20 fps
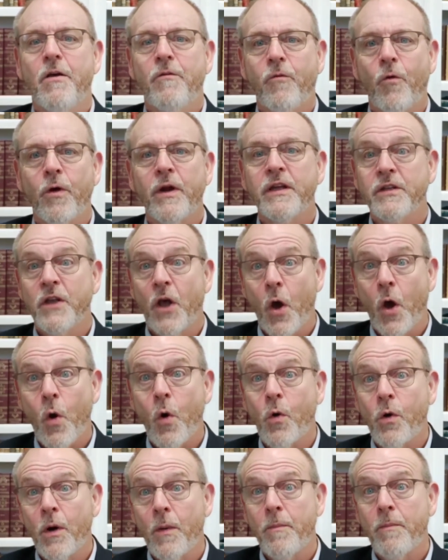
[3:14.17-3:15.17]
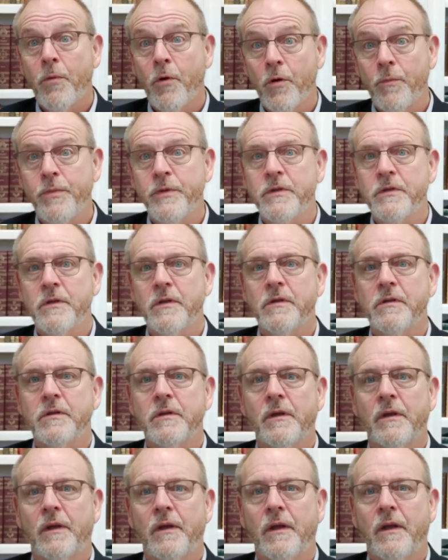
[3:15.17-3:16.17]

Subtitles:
for his own purposes.